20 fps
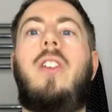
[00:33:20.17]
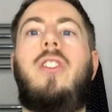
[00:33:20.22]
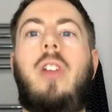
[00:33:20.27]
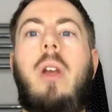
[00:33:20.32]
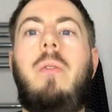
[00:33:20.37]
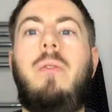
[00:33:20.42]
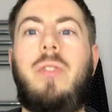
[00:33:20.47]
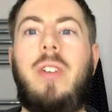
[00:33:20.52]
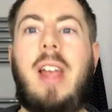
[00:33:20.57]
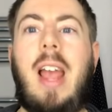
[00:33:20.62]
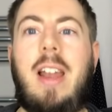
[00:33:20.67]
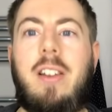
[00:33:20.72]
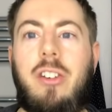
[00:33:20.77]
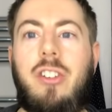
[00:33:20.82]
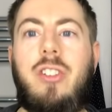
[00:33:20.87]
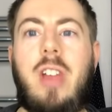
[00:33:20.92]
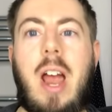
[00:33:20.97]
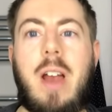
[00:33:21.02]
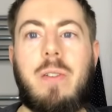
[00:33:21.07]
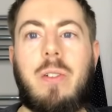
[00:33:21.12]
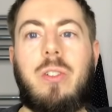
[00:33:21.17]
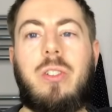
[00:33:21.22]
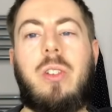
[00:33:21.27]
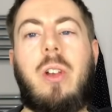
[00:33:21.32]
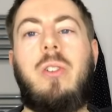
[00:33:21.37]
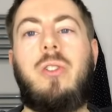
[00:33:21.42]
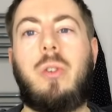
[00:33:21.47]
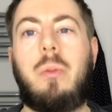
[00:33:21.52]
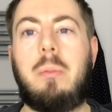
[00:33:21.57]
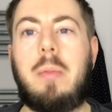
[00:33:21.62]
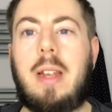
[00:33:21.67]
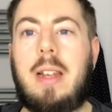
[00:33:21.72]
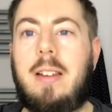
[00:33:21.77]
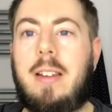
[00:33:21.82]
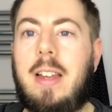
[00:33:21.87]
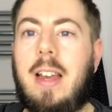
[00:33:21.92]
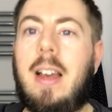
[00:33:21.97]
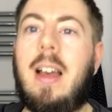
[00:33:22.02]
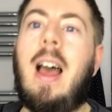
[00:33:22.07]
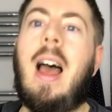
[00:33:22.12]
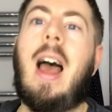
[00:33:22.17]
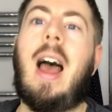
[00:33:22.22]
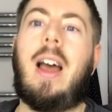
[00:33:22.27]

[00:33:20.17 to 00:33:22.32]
Don't forget to share on social media